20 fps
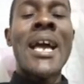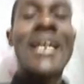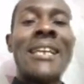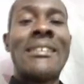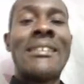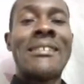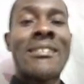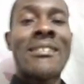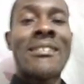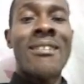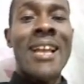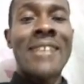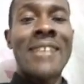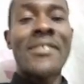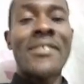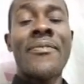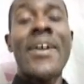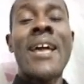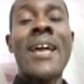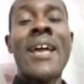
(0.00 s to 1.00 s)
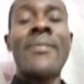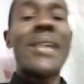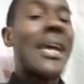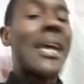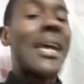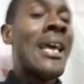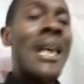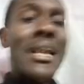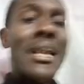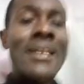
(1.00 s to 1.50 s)
Also, you have
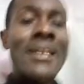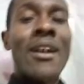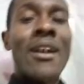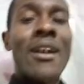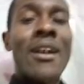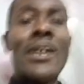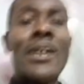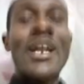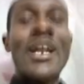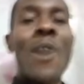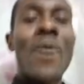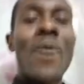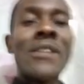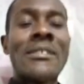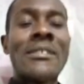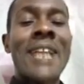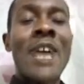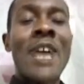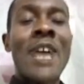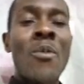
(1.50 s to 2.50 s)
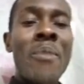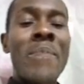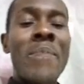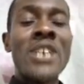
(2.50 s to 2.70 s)
things like snail.